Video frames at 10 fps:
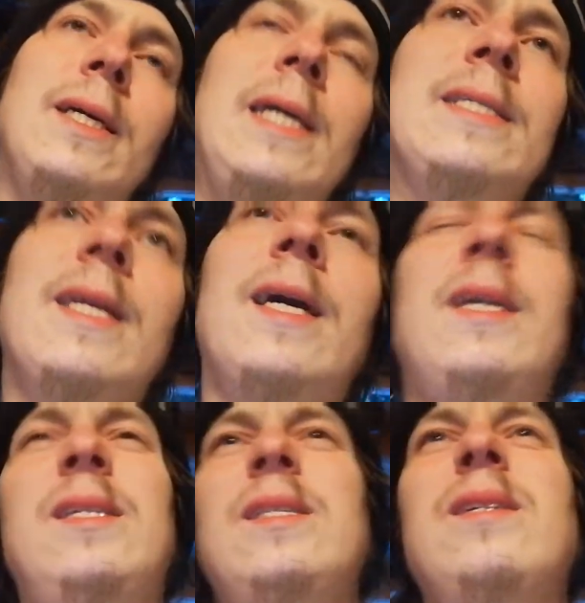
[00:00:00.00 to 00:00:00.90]
is
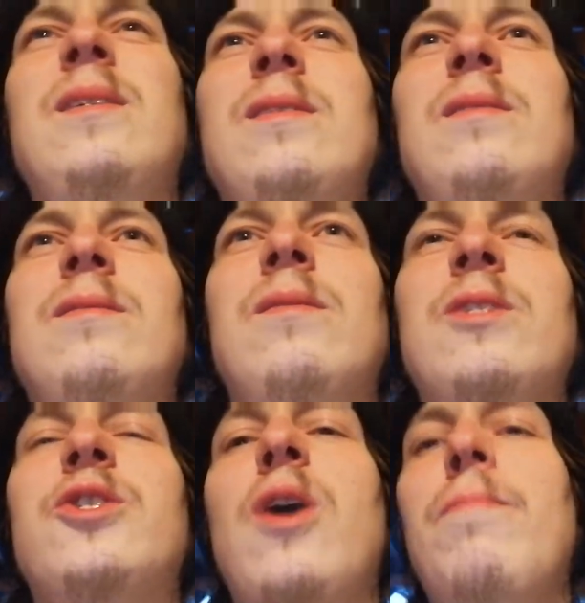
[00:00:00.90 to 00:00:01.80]
like,
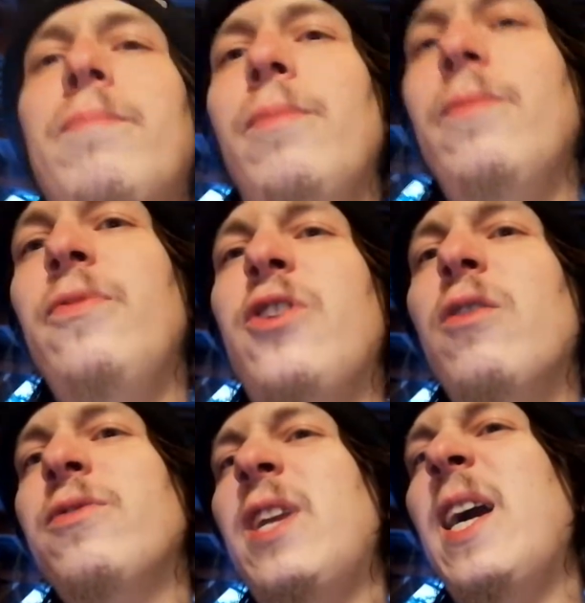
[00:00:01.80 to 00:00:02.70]
some
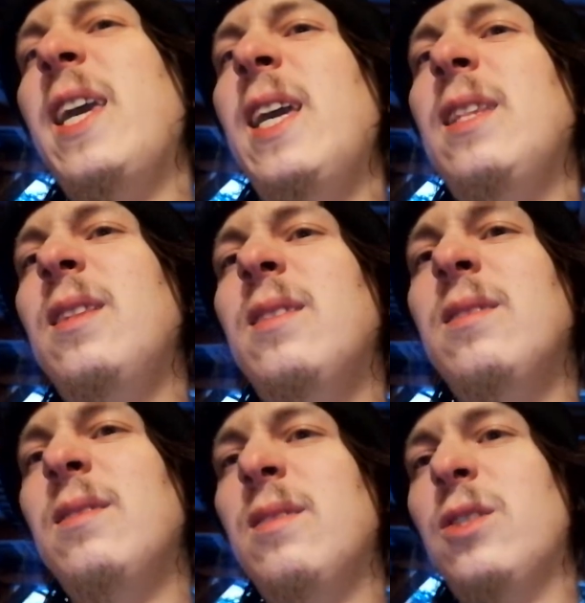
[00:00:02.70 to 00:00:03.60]
don't like it,
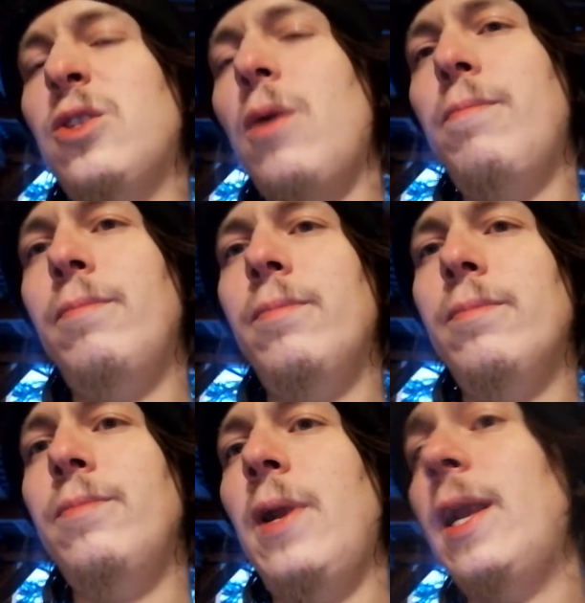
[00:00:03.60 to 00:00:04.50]
some
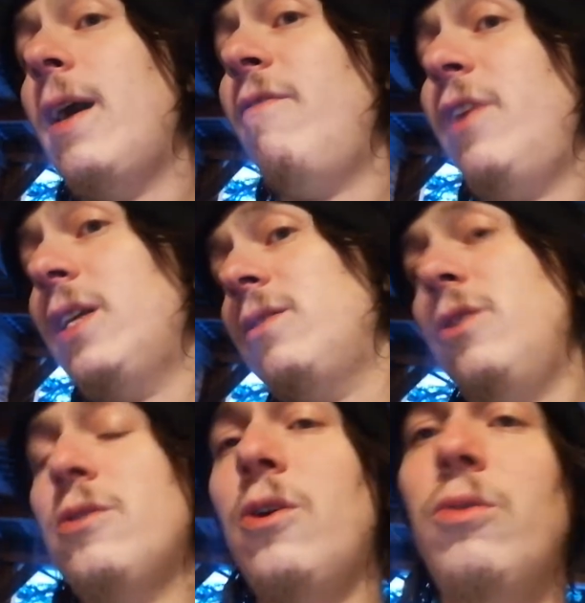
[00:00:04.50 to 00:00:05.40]
love it,
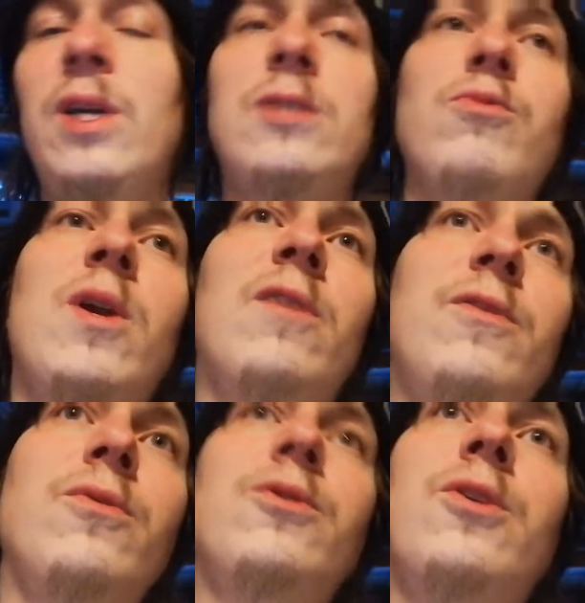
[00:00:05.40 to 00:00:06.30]
you know, it's one
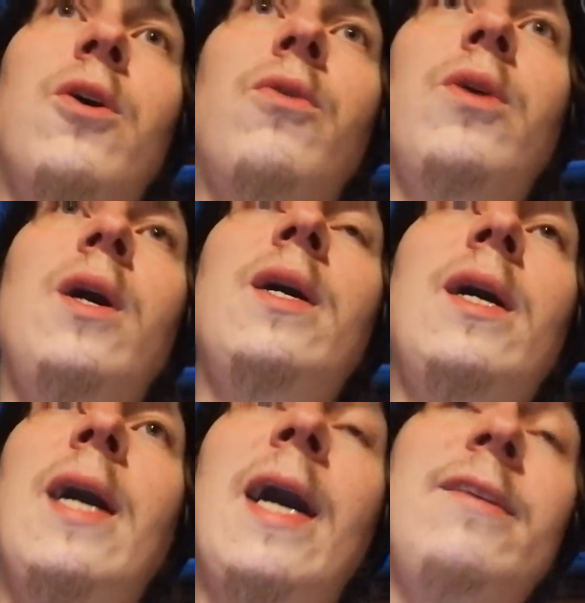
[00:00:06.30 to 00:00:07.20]
of those. So
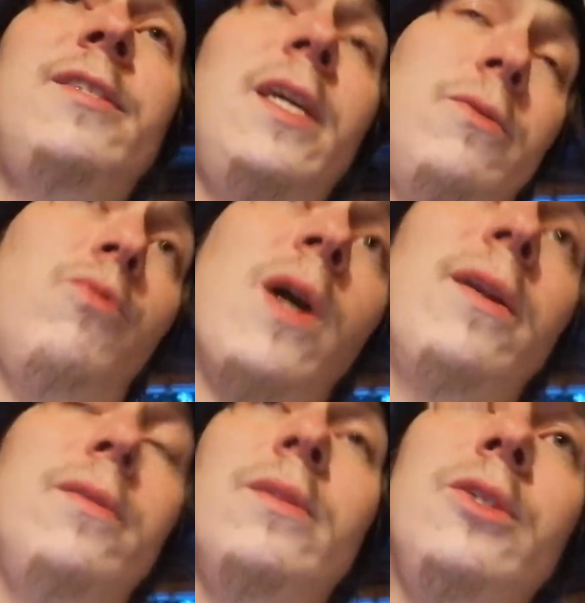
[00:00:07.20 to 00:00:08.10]
I've seen
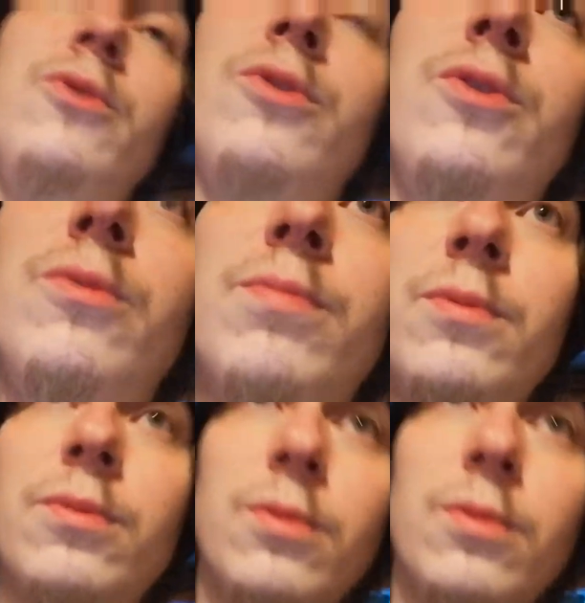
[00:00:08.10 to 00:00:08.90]
one YouTuber